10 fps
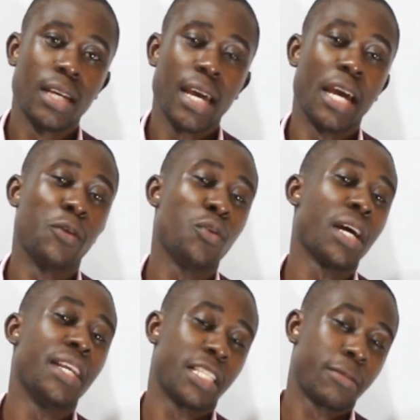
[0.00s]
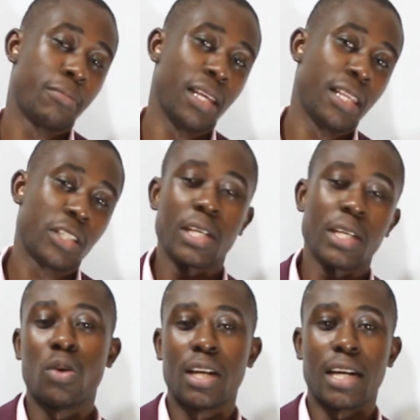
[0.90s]
And we had explained this
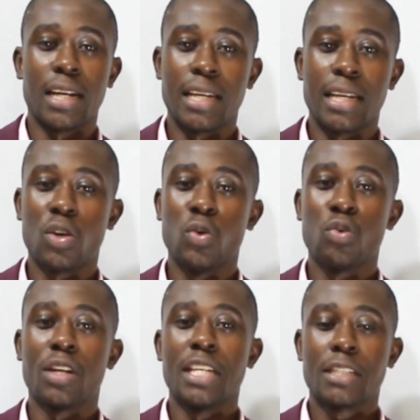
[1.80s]
one earlier on. We had